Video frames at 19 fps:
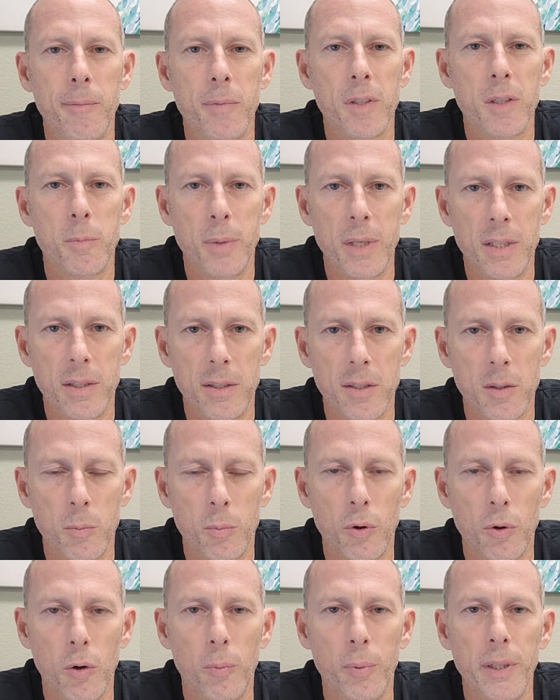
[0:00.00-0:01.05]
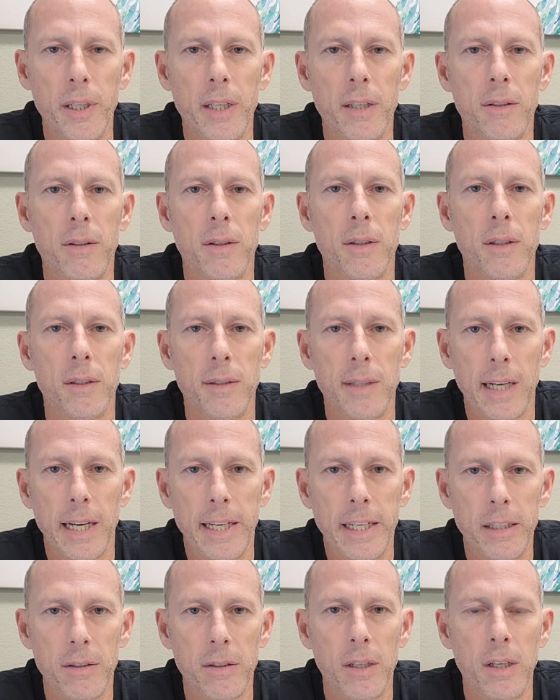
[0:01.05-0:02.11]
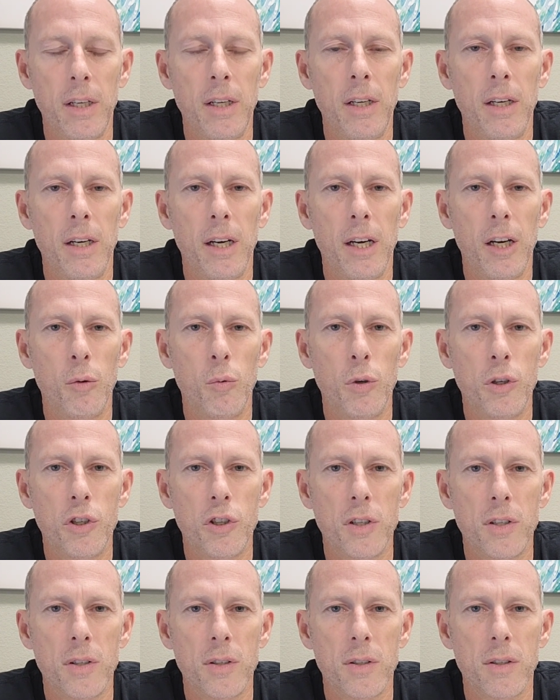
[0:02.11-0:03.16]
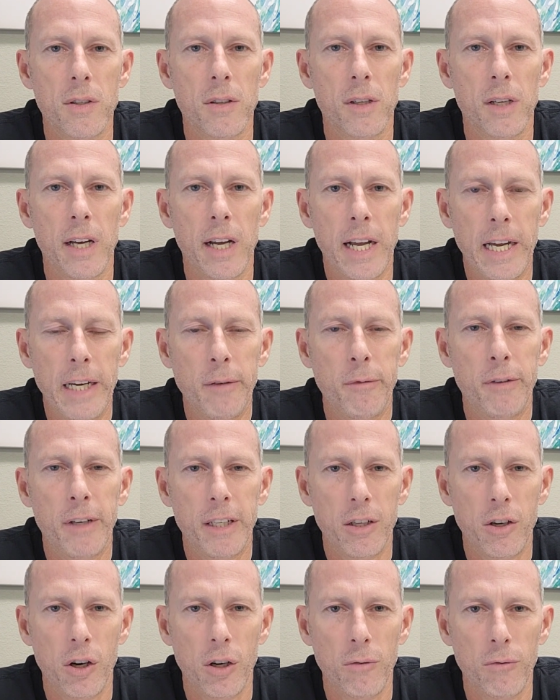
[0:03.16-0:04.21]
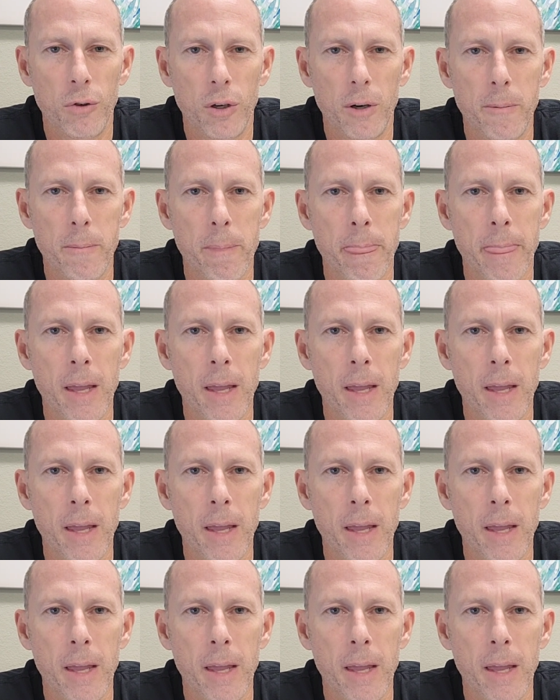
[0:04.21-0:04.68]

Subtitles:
species appropriate diet, which is high fat carnivore.